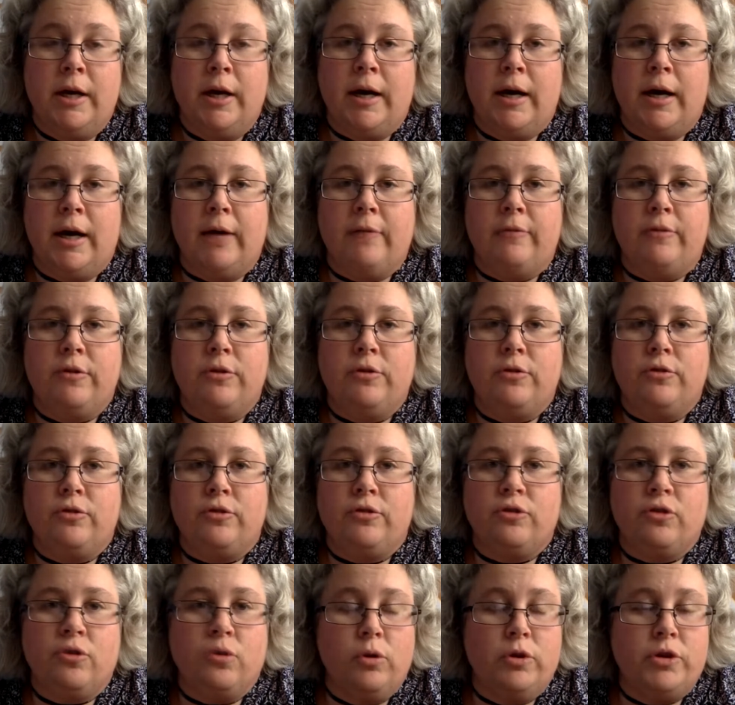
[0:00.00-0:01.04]
I've
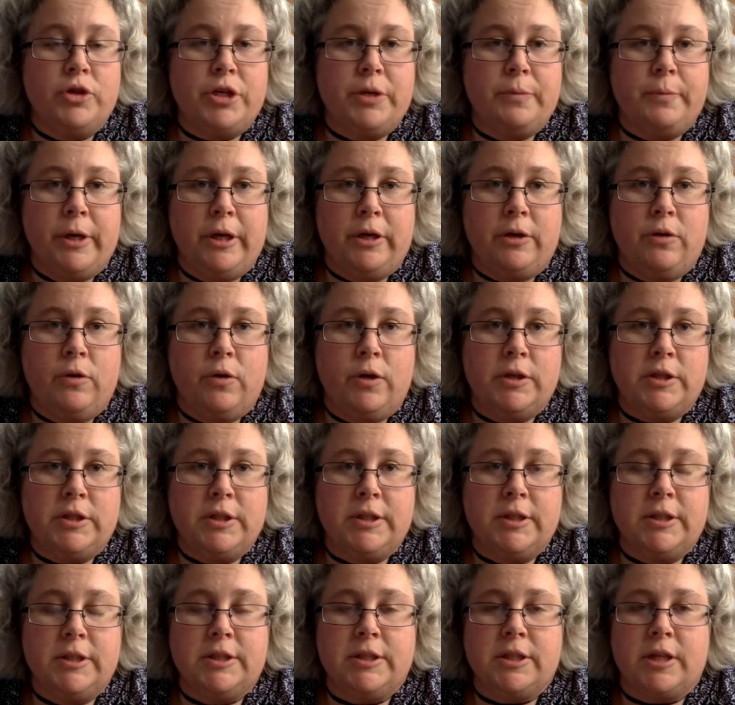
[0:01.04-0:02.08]
used Schoology made
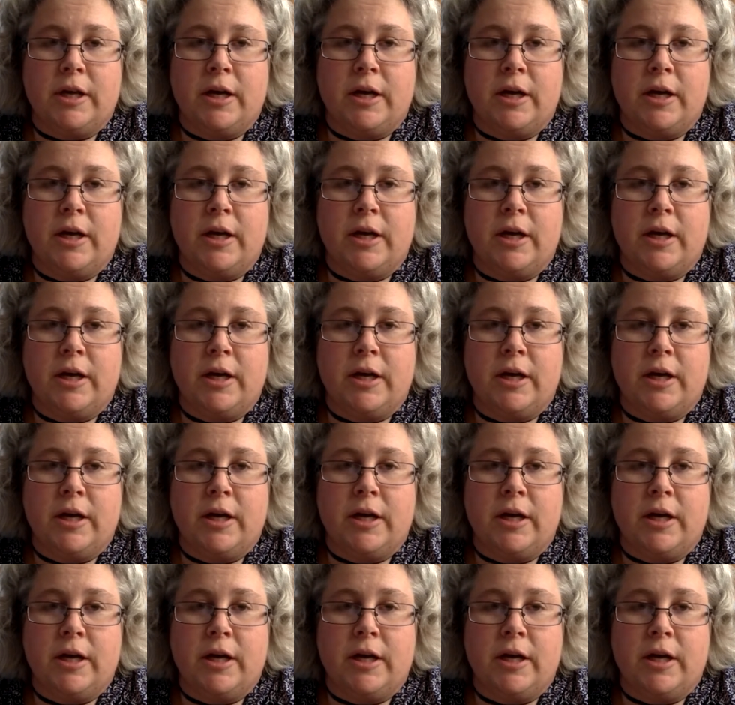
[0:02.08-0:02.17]
quizzes.